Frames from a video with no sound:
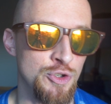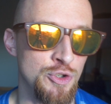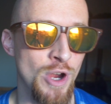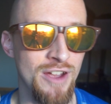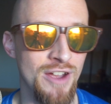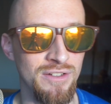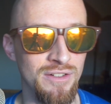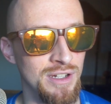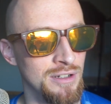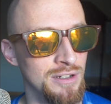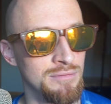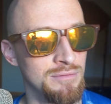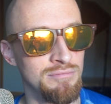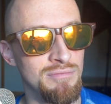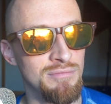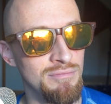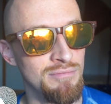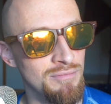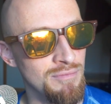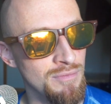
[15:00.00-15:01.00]
driving
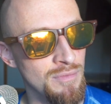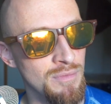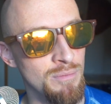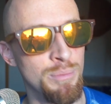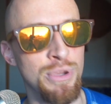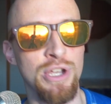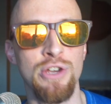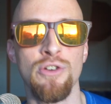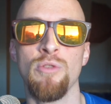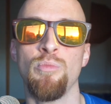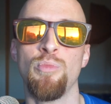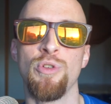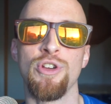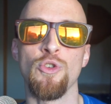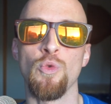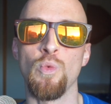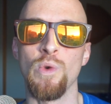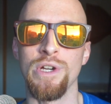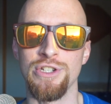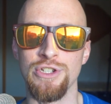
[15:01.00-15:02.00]
bigger and
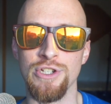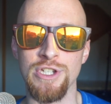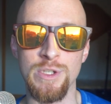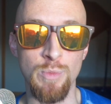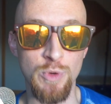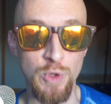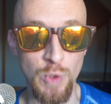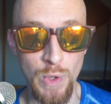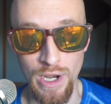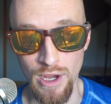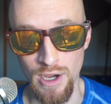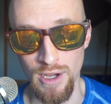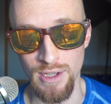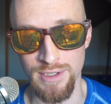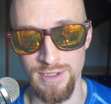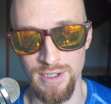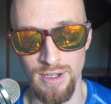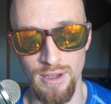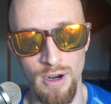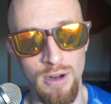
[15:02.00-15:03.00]
bigger wedges between
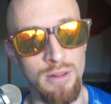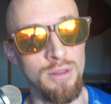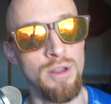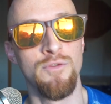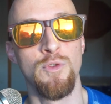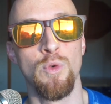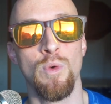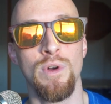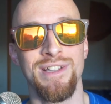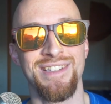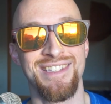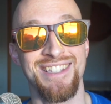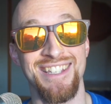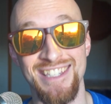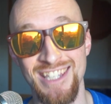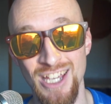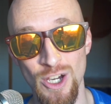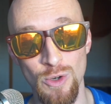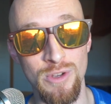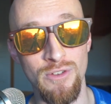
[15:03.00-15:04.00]
us and our loved ones
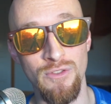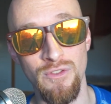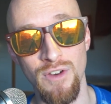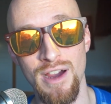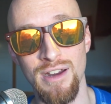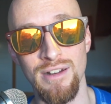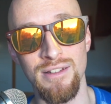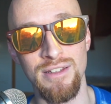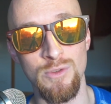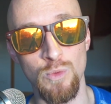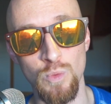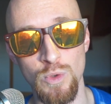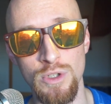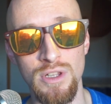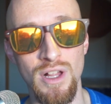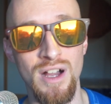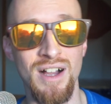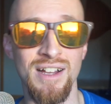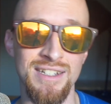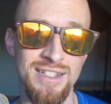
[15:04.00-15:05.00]
until we finally
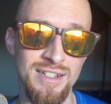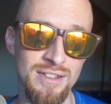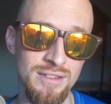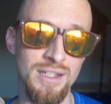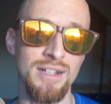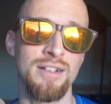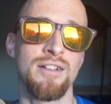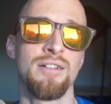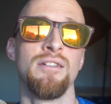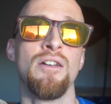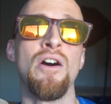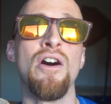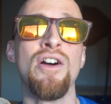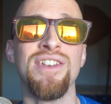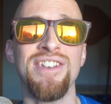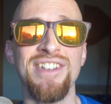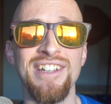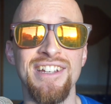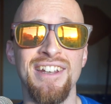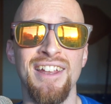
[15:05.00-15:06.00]
realize, like Anon
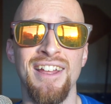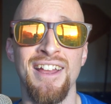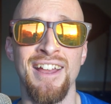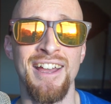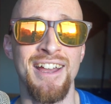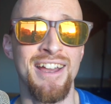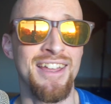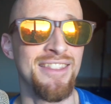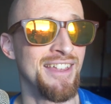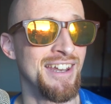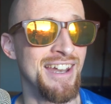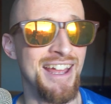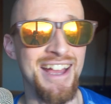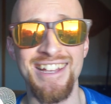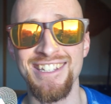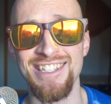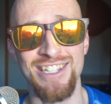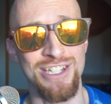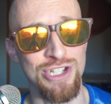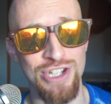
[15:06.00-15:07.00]
did, that it
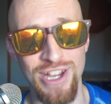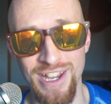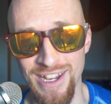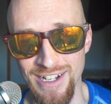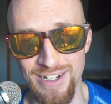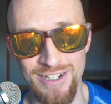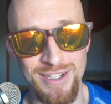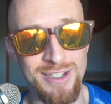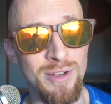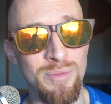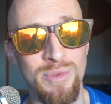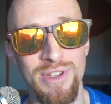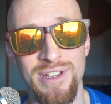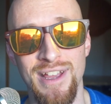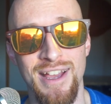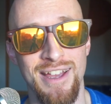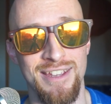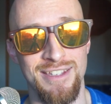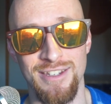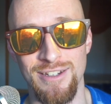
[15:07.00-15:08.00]
has to change. Something
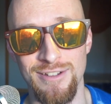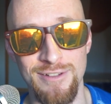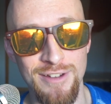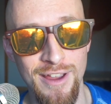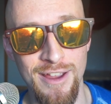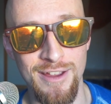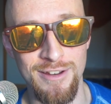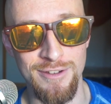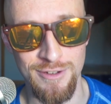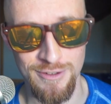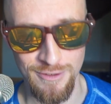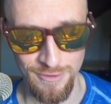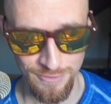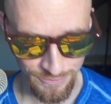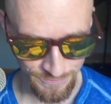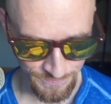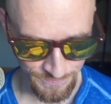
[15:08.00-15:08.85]
has to change.